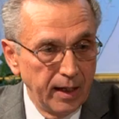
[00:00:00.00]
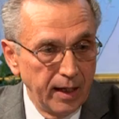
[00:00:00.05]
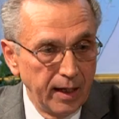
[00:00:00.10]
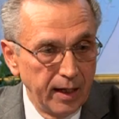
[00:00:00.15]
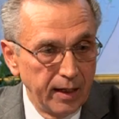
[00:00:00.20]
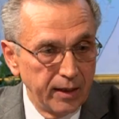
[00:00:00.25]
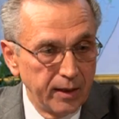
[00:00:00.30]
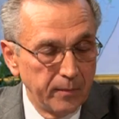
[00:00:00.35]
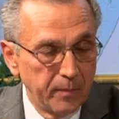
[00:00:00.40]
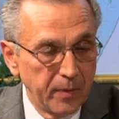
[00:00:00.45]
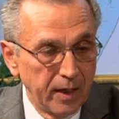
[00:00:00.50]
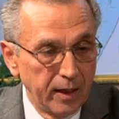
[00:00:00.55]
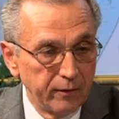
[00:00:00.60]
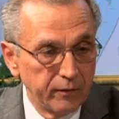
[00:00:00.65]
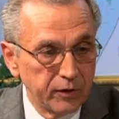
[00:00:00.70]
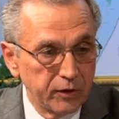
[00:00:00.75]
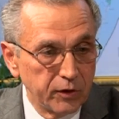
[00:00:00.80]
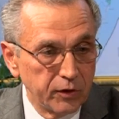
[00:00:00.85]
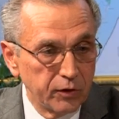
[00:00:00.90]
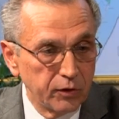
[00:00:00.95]
The
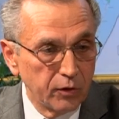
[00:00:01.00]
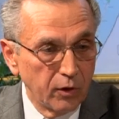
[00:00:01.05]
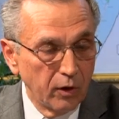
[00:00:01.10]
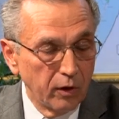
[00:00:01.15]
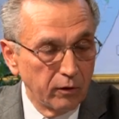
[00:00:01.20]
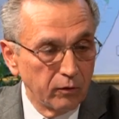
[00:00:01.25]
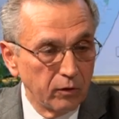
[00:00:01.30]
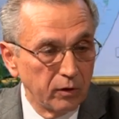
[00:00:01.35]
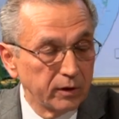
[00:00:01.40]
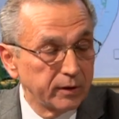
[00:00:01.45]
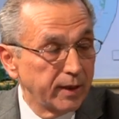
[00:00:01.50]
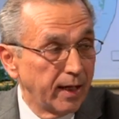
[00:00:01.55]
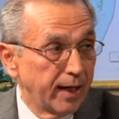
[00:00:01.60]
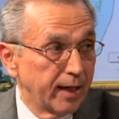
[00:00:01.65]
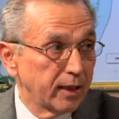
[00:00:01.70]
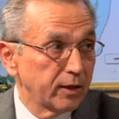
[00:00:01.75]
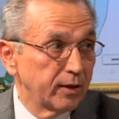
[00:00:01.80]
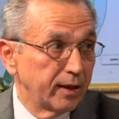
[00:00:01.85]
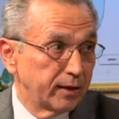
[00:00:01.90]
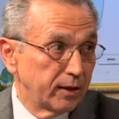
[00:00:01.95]
parishes are all
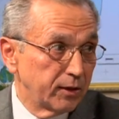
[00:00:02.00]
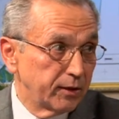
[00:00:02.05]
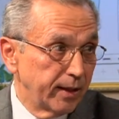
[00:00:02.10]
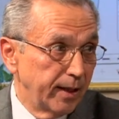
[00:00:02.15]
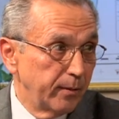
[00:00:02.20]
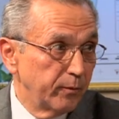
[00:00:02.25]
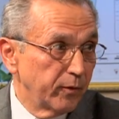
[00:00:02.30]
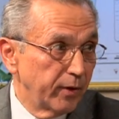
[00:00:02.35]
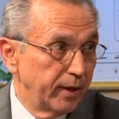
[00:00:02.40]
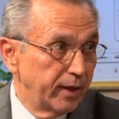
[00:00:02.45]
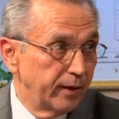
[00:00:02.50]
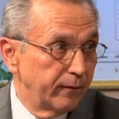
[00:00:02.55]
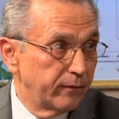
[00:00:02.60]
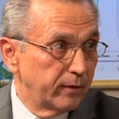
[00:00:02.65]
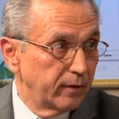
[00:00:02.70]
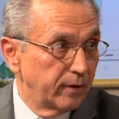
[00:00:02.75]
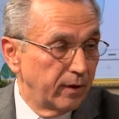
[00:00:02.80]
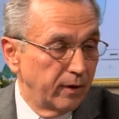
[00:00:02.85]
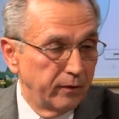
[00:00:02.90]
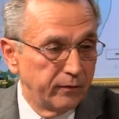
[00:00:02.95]
taxed at the same rate
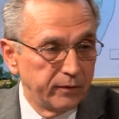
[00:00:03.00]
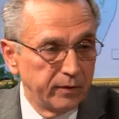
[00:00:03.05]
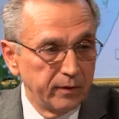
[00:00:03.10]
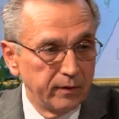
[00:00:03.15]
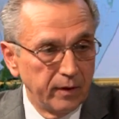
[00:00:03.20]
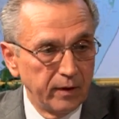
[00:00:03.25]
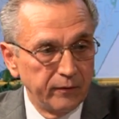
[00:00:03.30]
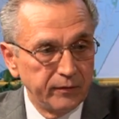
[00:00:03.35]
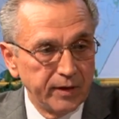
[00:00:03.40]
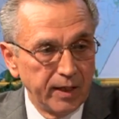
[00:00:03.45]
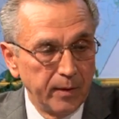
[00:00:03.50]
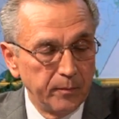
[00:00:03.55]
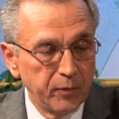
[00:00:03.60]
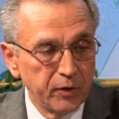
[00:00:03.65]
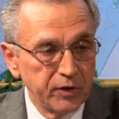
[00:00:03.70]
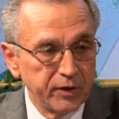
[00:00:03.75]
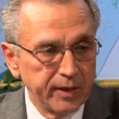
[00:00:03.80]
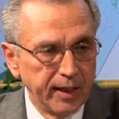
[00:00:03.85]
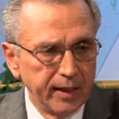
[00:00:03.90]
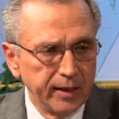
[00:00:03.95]
of
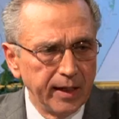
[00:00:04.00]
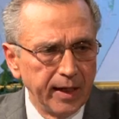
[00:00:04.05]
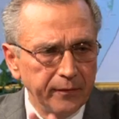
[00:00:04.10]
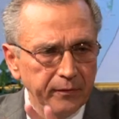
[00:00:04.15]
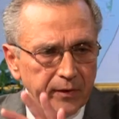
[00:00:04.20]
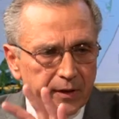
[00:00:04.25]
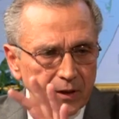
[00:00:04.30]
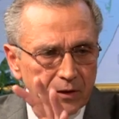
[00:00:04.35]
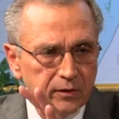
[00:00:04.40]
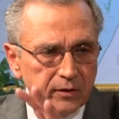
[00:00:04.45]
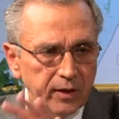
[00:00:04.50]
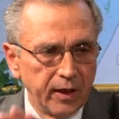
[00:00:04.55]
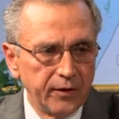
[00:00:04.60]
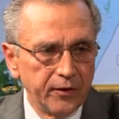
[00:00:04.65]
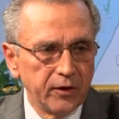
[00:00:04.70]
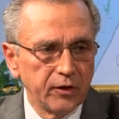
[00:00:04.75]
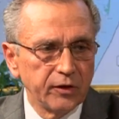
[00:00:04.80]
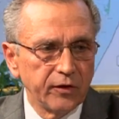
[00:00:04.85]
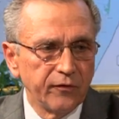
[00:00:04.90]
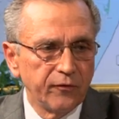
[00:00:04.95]
10%, and
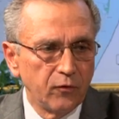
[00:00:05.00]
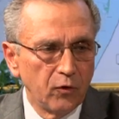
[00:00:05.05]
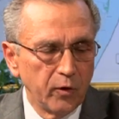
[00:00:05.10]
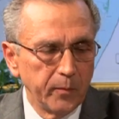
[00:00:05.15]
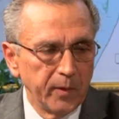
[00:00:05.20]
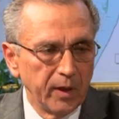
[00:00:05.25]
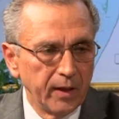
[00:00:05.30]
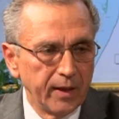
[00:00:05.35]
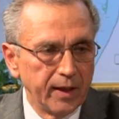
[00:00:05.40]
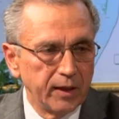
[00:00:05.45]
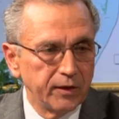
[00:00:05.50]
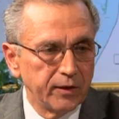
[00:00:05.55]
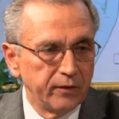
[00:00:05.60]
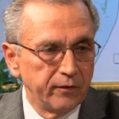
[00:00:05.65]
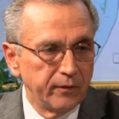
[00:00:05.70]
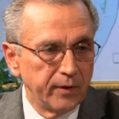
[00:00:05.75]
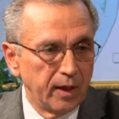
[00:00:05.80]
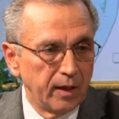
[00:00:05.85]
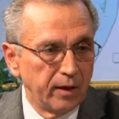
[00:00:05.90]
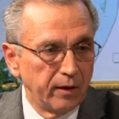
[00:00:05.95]
there's a formula that's
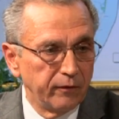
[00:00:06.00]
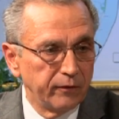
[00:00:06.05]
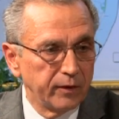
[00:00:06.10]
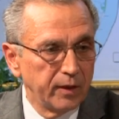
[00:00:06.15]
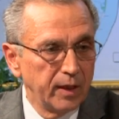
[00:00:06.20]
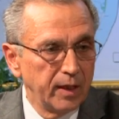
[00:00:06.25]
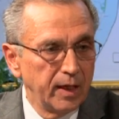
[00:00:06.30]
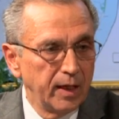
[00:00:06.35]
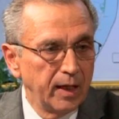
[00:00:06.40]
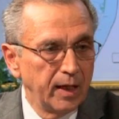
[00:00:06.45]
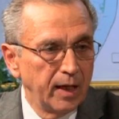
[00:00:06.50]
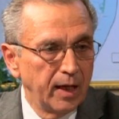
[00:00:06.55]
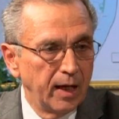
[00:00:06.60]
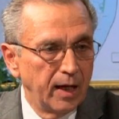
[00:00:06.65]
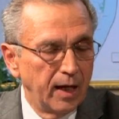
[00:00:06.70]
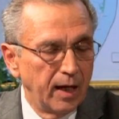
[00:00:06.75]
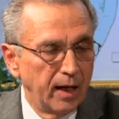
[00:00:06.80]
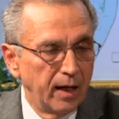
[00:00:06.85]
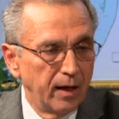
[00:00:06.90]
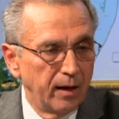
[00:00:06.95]
involved.
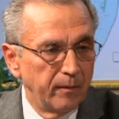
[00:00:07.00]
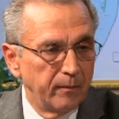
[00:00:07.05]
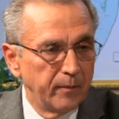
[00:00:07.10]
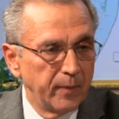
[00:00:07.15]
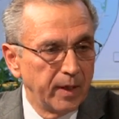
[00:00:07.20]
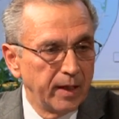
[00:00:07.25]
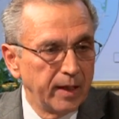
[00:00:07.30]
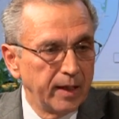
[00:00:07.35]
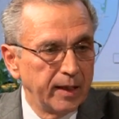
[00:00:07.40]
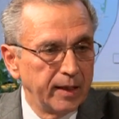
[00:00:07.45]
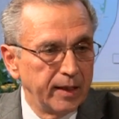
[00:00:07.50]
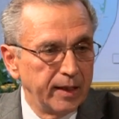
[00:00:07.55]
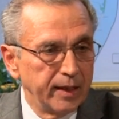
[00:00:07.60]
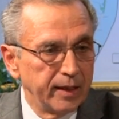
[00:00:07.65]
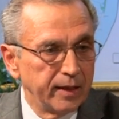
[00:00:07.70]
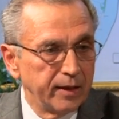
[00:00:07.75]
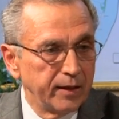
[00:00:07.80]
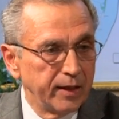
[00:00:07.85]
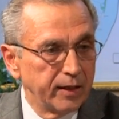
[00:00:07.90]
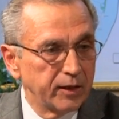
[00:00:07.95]

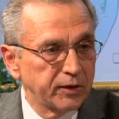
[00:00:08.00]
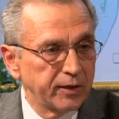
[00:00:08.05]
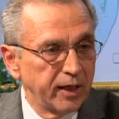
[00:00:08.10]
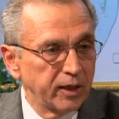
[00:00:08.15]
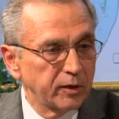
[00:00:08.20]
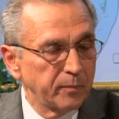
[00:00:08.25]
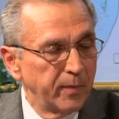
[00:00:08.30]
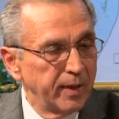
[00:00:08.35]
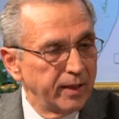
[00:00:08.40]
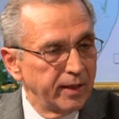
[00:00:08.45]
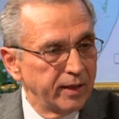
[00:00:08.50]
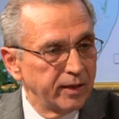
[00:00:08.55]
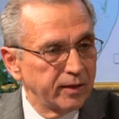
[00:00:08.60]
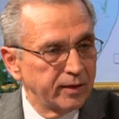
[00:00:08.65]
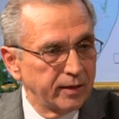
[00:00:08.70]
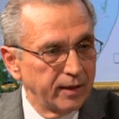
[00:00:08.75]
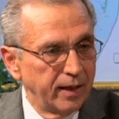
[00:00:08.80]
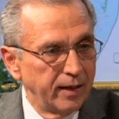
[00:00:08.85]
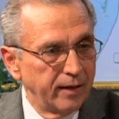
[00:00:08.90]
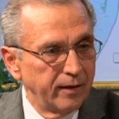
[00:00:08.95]
The assessment
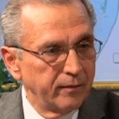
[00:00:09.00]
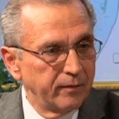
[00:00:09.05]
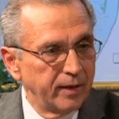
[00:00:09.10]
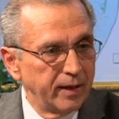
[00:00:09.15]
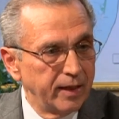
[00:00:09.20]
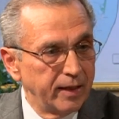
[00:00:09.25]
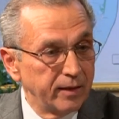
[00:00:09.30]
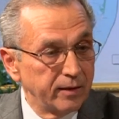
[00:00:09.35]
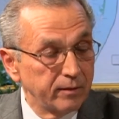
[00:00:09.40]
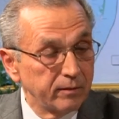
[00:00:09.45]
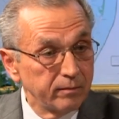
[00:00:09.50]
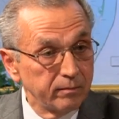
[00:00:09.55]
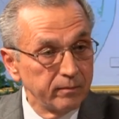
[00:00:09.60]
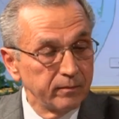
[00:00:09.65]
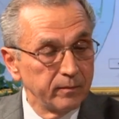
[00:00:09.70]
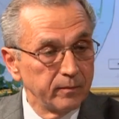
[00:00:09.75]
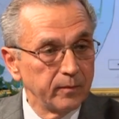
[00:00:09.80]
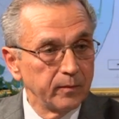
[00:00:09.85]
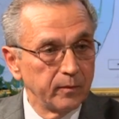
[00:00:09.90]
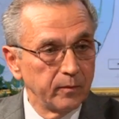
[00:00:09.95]
is
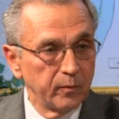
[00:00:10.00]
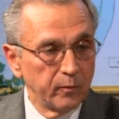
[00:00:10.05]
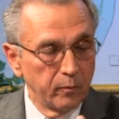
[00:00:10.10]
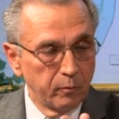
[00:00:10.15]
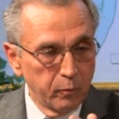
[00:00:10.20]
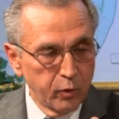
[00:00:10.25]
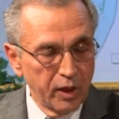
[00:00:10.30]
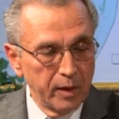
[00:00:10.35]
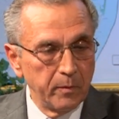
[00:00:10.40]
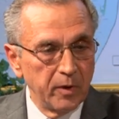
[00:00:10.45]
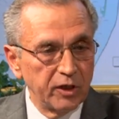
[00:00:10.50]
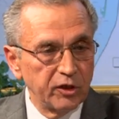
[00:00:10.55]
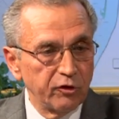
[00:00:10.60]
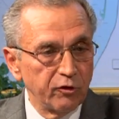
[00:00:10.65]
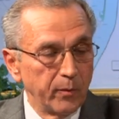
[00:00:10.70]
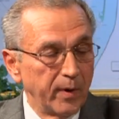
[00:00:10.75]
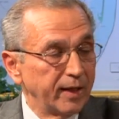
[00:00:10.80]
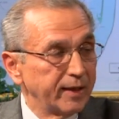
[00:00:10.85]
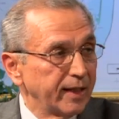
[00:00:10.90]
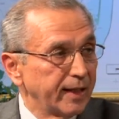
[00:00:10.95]
pretty much
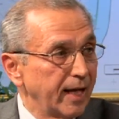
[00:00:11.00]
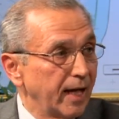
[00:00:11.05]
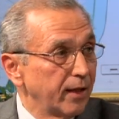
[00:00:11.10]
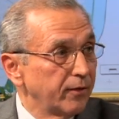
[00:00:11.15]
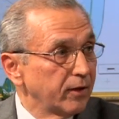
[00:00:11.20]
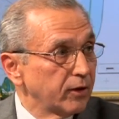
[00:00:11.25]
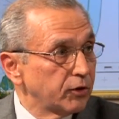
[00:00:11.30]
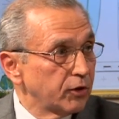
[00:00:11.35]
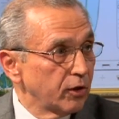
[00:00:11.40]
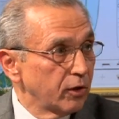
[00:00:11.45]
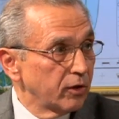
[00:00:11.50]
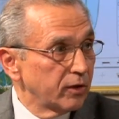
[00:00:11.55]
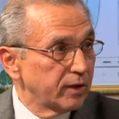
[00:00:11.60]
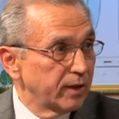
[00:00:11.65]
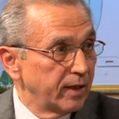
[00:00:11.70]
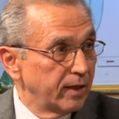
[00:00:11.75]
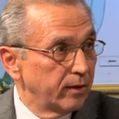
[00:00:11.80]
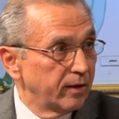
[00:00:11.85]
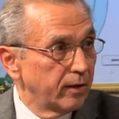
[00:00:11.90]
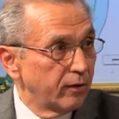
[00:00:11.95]
throughout the Catholic Church
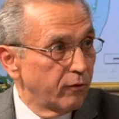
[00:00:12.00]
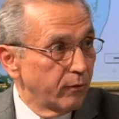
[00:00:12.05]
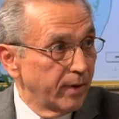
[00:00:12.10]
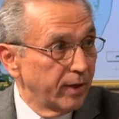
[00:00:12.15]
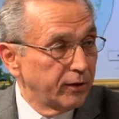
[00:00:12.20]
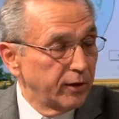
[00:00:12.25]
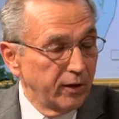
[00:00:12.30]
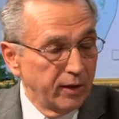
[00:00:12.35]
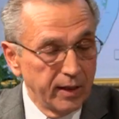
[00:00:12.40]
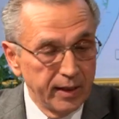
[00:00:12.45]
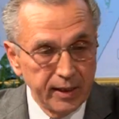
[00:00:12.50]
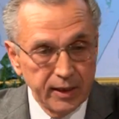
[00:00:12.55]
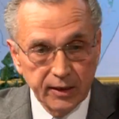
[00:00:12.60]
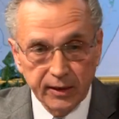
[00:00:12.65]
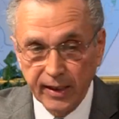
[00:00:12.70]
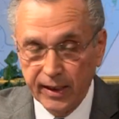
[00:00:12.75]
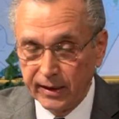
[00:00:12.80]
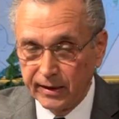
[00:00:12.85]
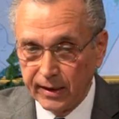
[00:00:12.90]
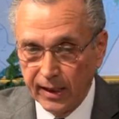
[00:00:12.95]
and throughout the United
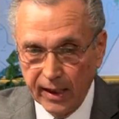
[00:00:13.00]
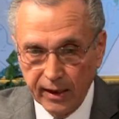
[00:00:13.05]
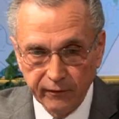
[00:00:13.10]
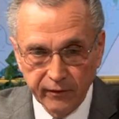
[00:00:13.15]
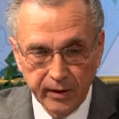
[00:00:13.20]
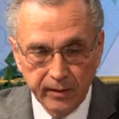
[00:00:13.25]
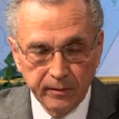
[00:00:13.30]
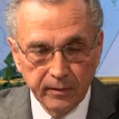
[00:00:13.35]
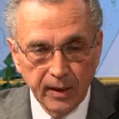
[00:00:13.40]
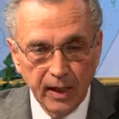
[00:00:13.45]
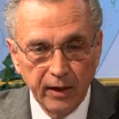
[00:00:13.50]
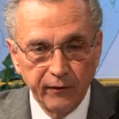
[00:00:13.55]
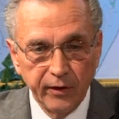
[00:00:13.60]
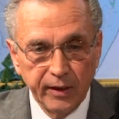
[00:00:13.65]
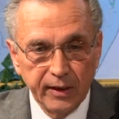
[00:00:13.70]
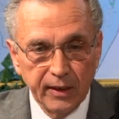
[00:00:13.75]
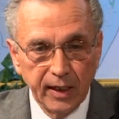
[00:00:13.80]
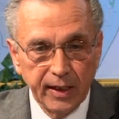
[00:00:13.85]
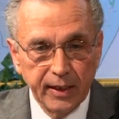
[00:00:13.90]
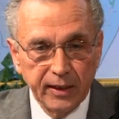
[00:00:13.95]
States.
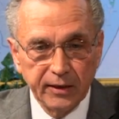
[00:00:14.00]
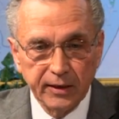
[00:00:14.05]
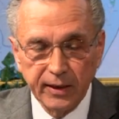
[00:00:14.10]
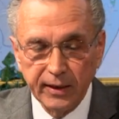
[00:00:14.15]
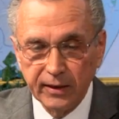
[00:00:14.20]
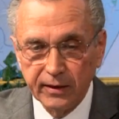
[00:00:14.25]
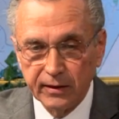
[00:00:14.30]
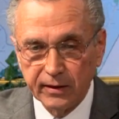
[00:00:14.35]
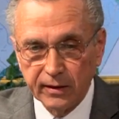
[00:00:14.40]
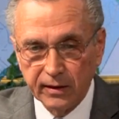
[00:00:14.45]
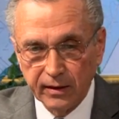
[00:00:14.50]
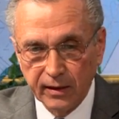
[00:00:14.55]
Every diocese